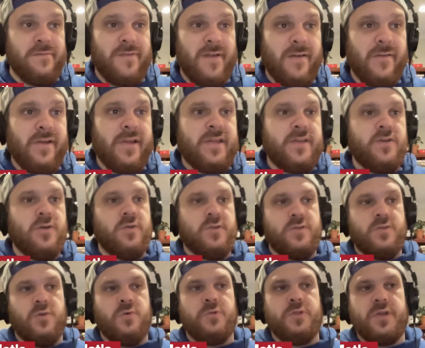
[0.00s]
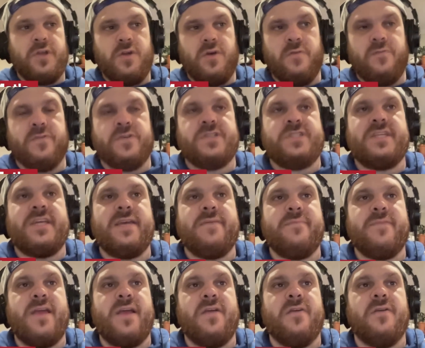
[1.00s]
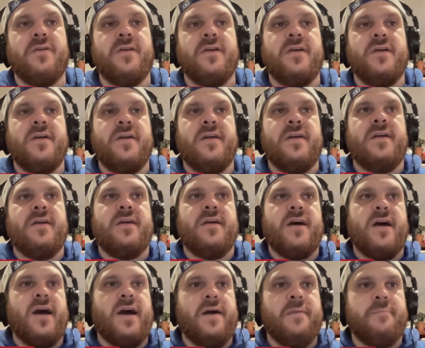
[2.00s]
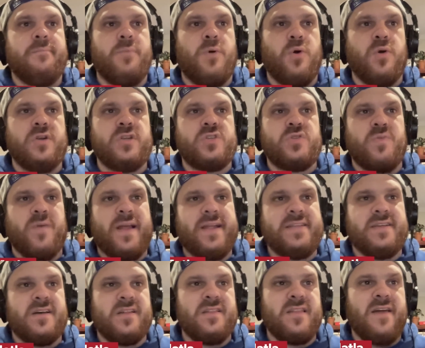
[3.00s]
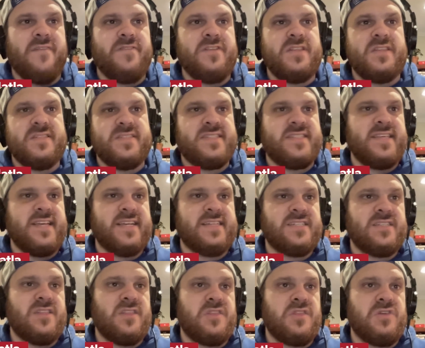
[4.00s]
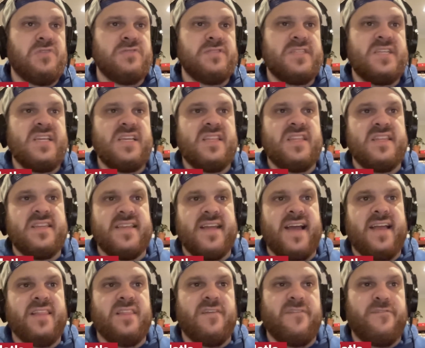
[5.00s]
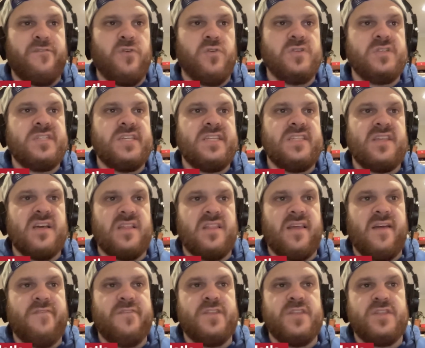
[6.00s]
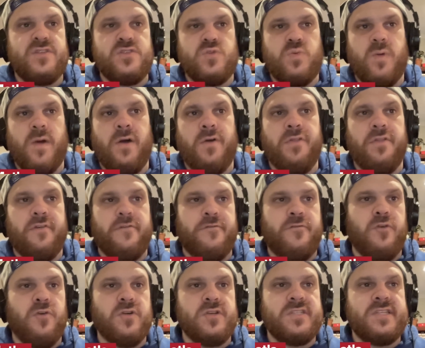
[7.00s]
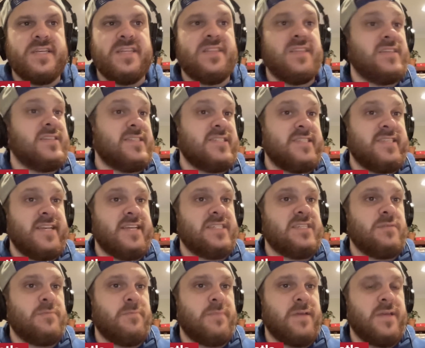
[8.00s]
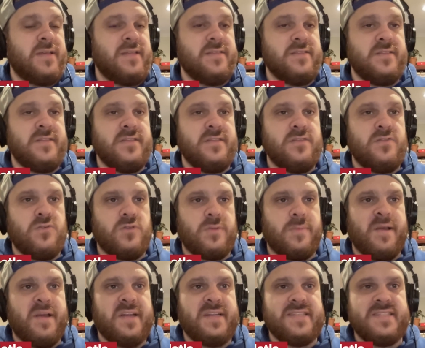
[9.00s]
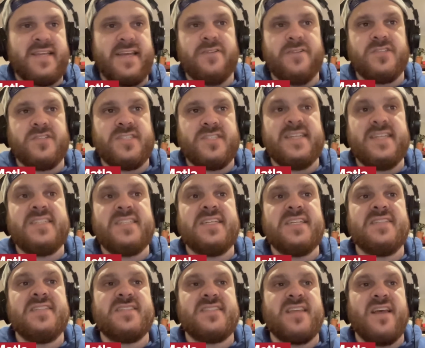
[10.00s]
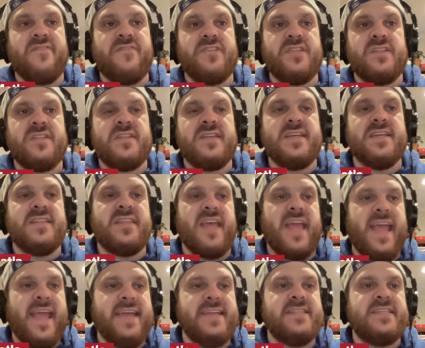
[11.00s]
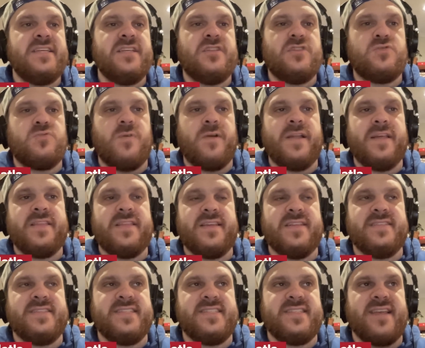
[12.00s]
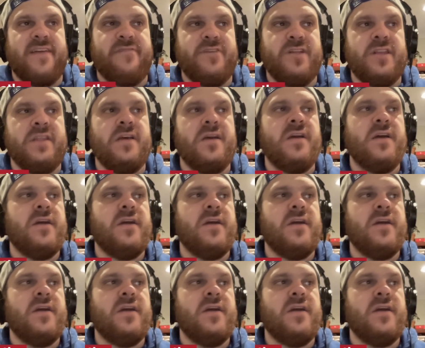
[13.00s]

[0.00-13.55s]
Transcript: Very good Golden Gophers team there. Moore's ranked 11th, 6th, 13th, 9th, 14th, 11th, 12th, 14th, 6th in North American skaters, 16th, 17th, 18th, 20th, and 7.